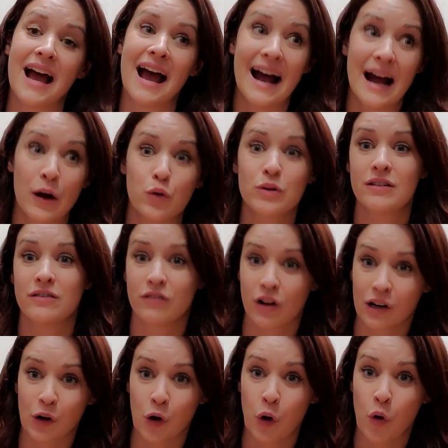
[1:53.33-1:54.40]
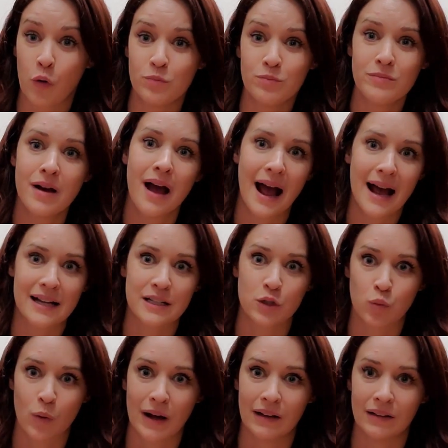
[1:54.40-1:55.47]
out of our home as
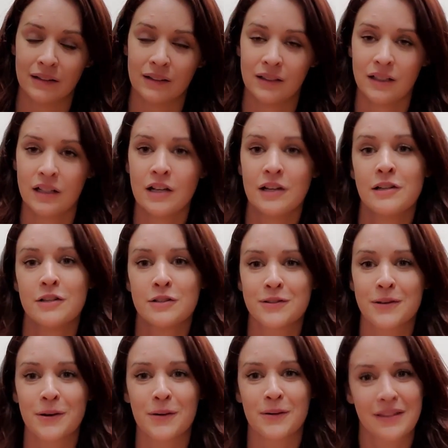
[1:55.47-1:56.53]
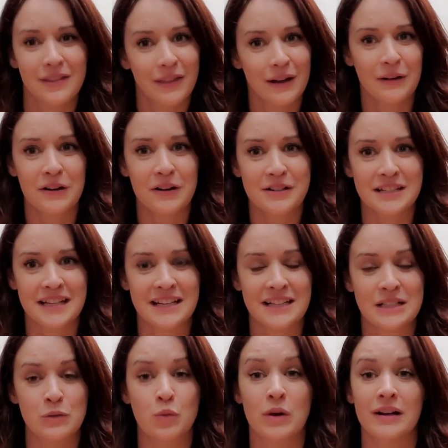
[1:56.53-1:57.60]
well. So there are
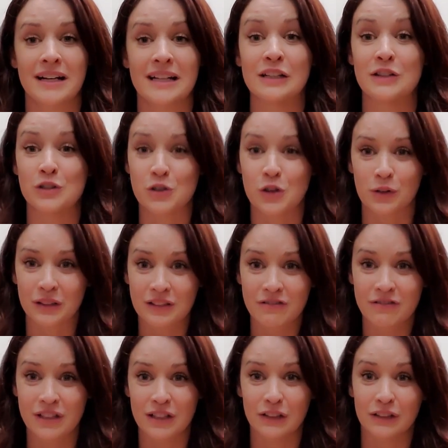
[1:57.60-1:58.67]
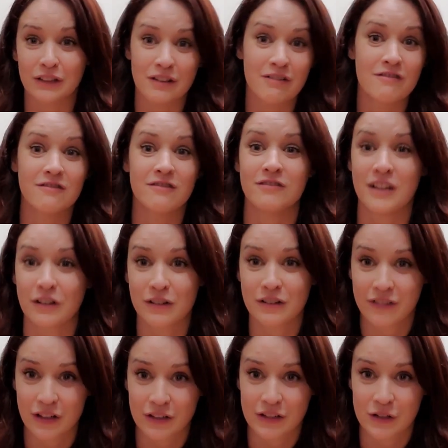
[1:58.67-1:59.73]
days where it can certainly feel very,
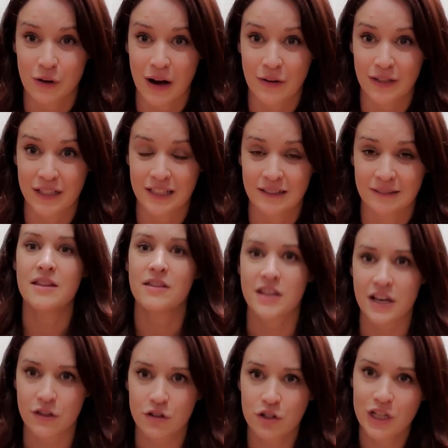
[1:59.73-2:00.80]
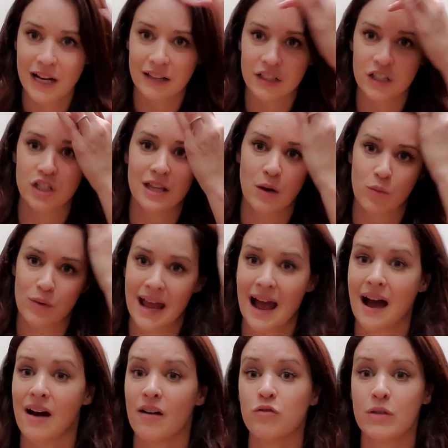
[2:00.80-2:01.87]
very crowded. The other challenge that we
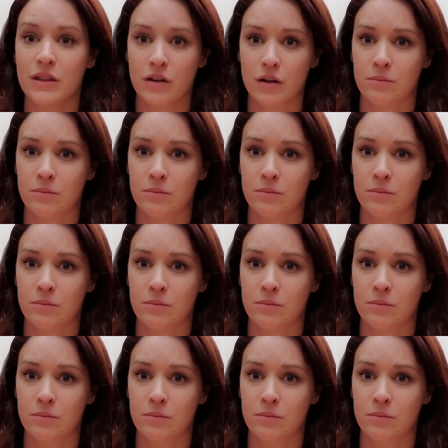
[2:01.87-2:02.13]
have with our